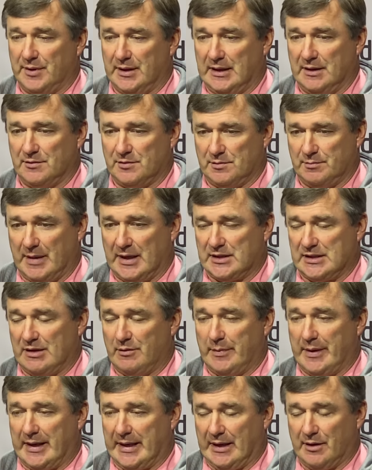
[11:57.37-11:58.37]
He makes
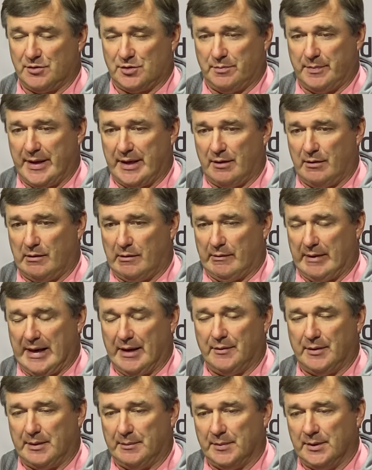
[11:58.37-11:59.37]
everybody else better
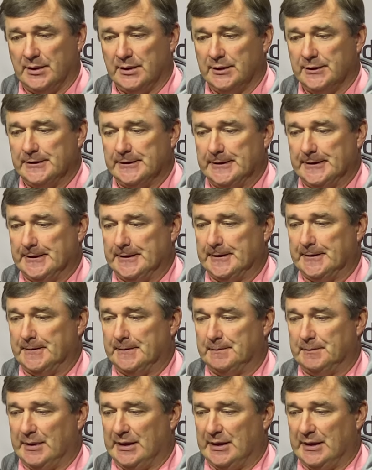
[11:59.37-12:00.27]
around him.